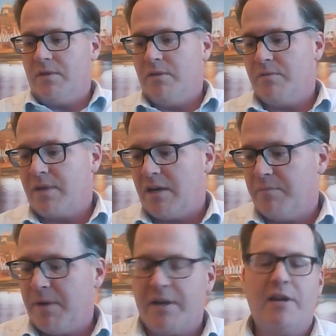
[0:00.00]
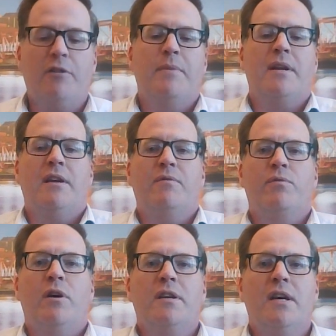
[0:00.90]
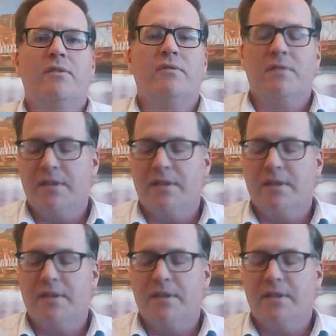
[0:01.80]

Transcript: kind of Medicare and Medicaid fraud cases.